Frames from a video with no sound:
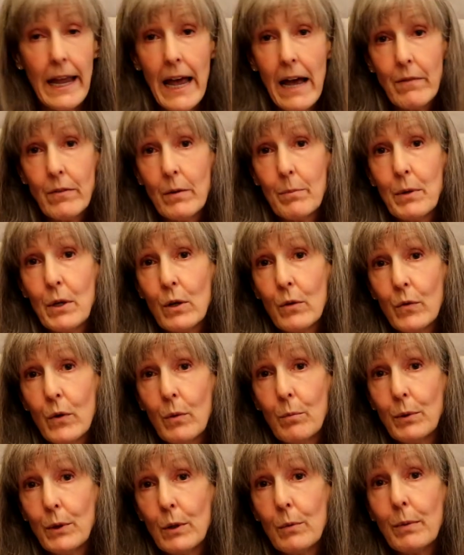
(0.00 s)
they have a
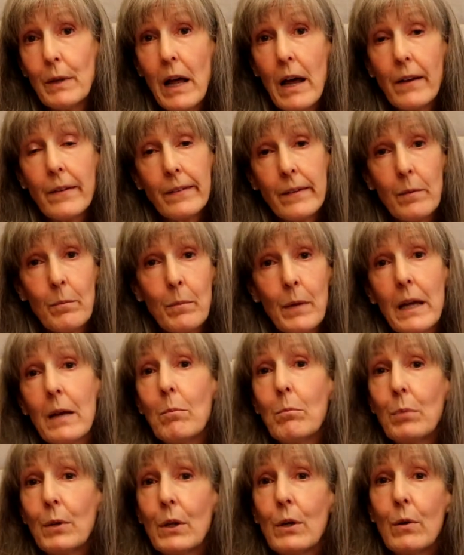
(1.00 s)
beautiful blue blossom,
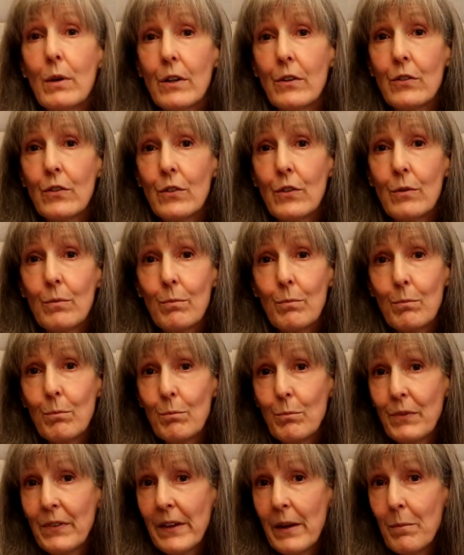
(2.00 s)
and blue, as
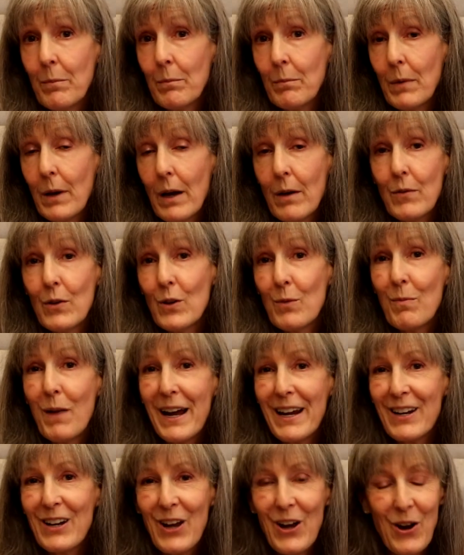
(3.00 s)
some of
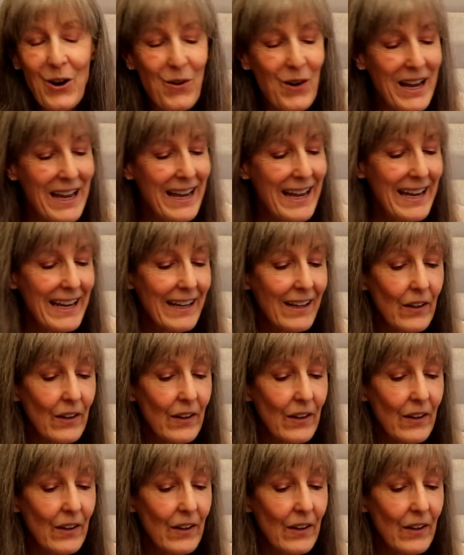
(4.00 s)
you might know,